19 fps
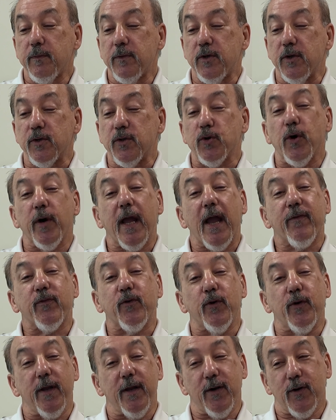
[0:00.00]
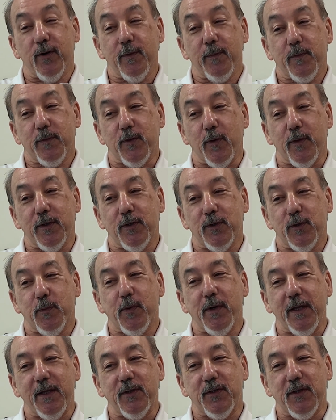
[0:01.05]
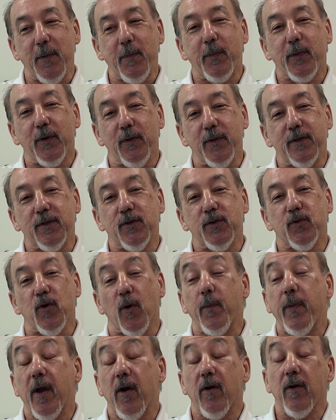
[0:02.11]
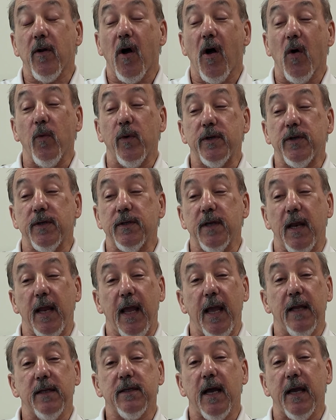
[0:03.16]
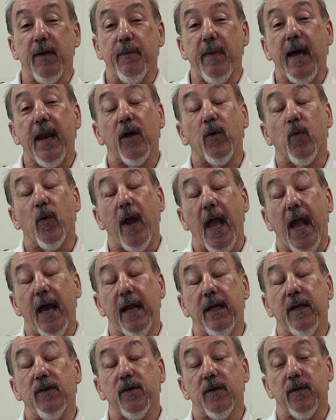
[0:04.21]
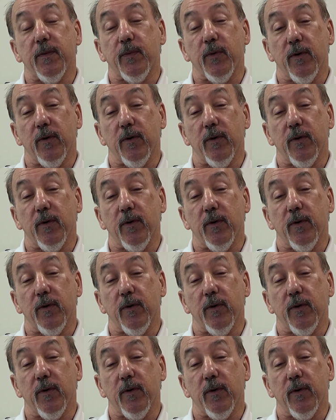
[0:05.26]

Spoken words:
dessert after dinner. So this is pretty simple. This is droperidol, which is an antiemetic we're adding to the